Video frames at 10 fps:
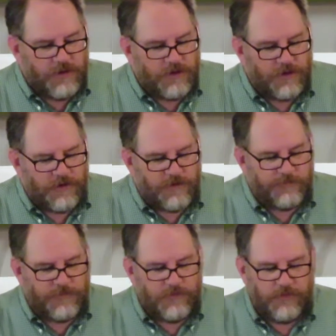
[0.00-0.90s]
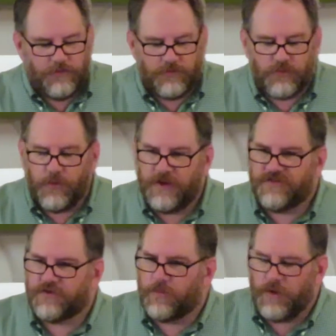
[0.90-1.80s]
who
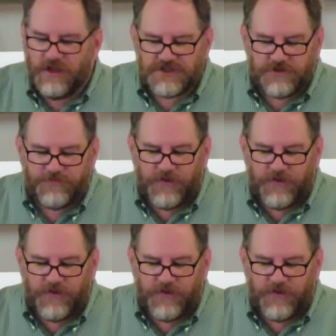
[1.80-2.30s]
quenched the raging